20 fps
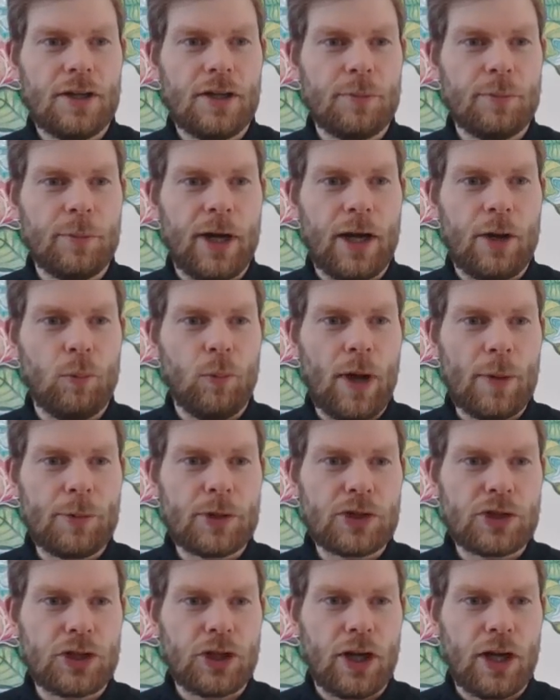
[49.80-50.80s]
in my
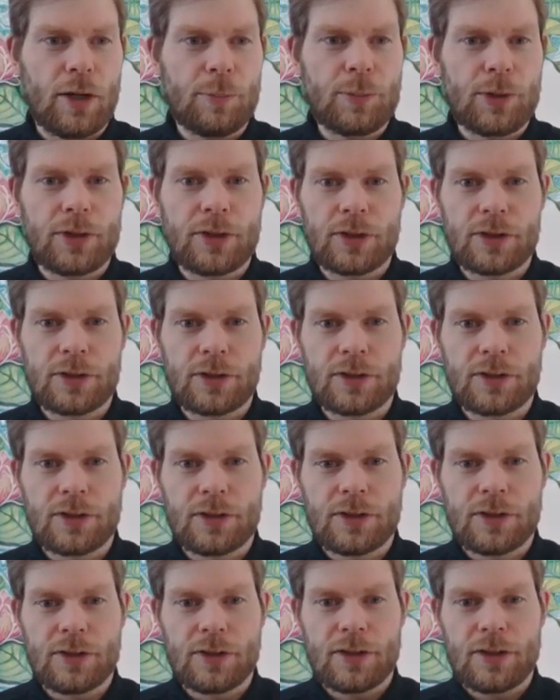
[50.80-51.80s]
weapon shop,
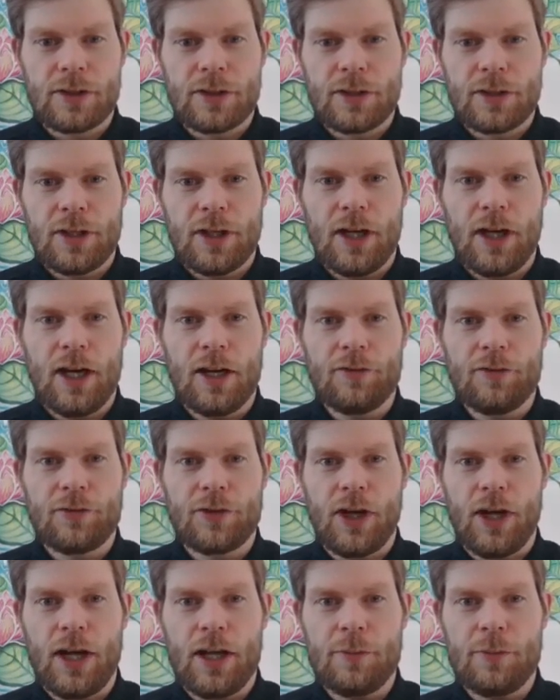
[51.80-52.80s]
I've
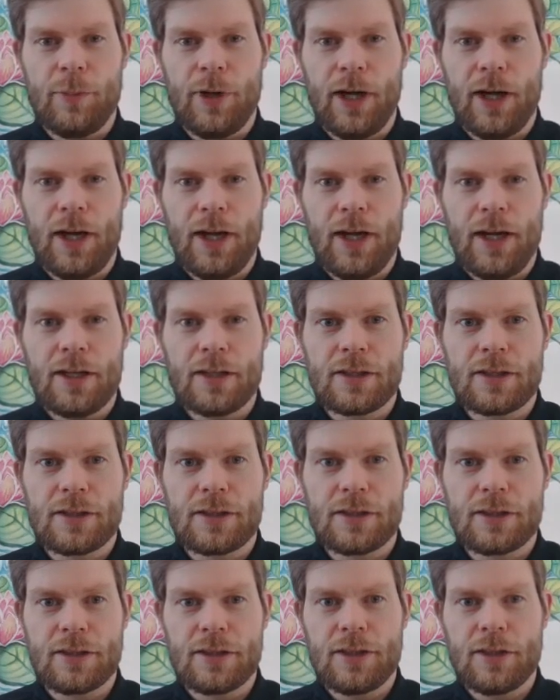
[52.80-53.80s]
got
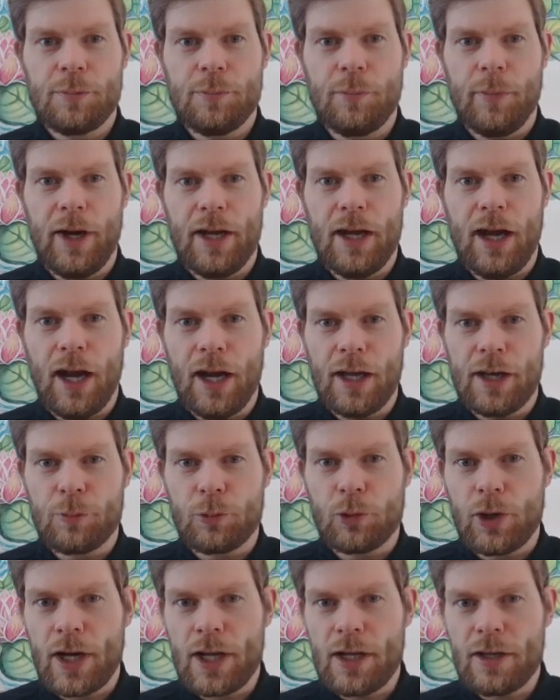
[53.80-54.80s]
my
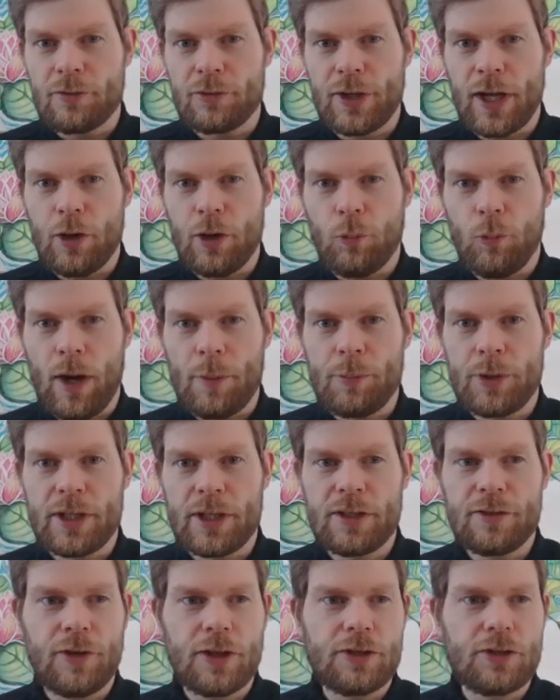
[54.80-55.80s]
item array of get weapon
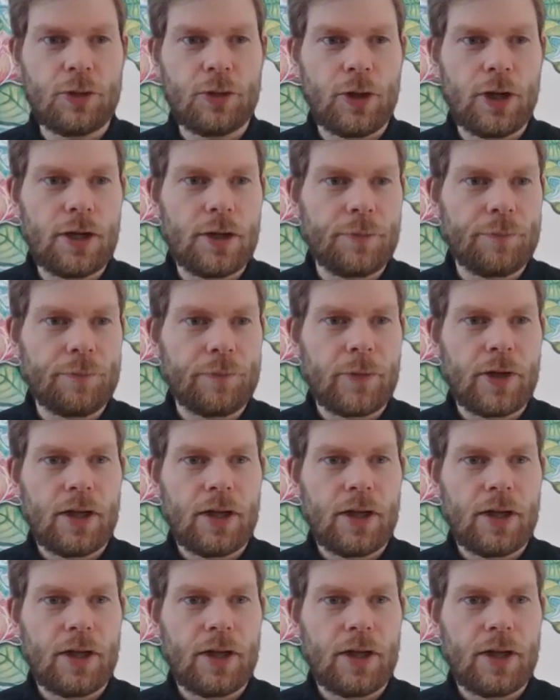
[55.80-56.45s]
inventory.